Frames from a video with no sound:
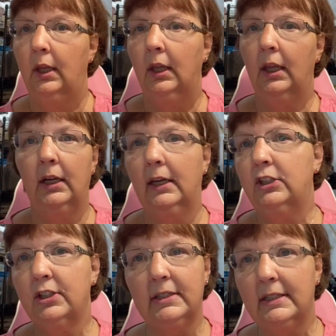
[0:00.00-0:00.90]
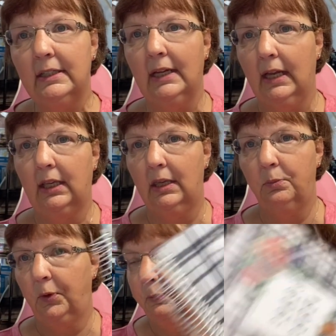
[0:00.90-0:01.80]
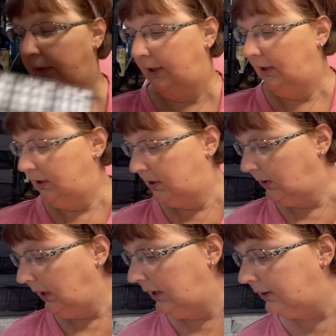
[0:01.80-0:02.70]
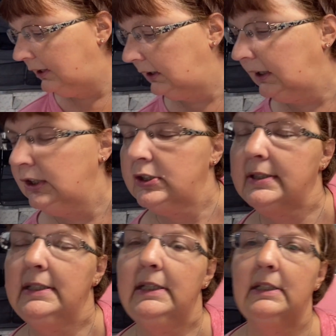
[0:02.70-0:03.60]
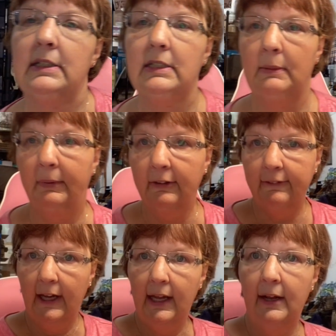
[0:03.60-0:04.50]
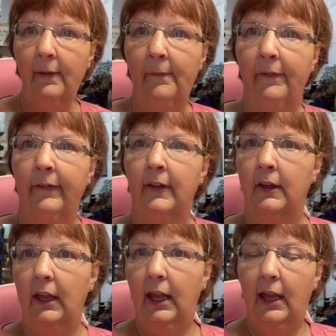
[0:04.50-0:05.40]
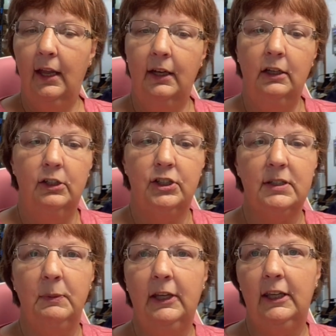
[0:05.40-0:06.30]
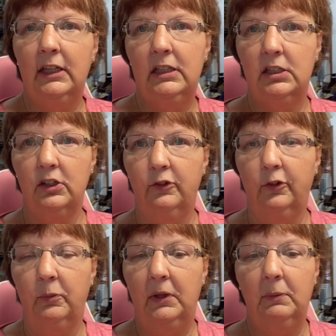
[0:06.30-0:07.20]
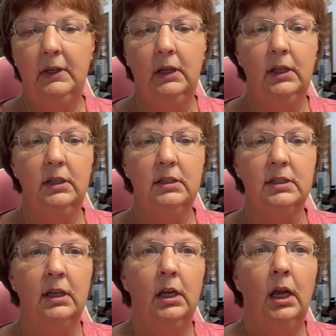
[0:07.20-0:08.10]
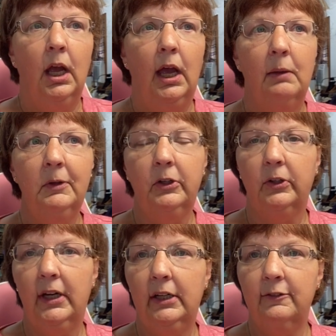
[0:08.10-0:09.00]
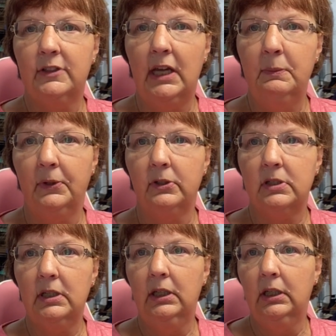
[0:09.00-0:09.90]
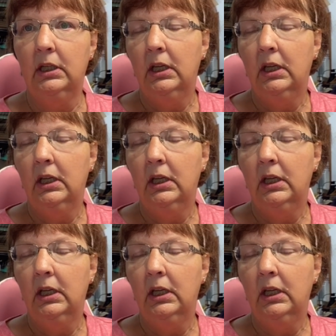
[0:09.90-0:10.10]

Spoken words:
and I just did not keep up with it. So I think I just need to simplify and just make it easier for me, because I'm a creative type person,